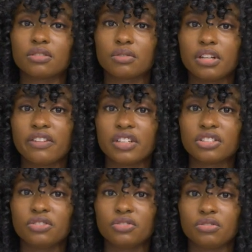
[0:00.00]
Whatever
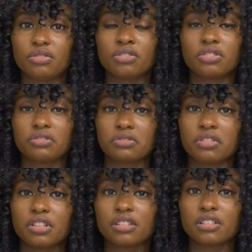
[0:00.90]
she drew, she'd
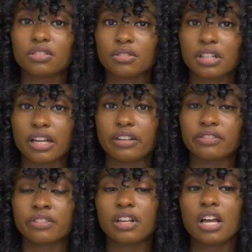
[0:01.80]
turn it into
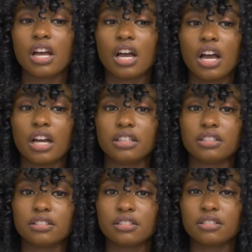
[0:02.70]
life and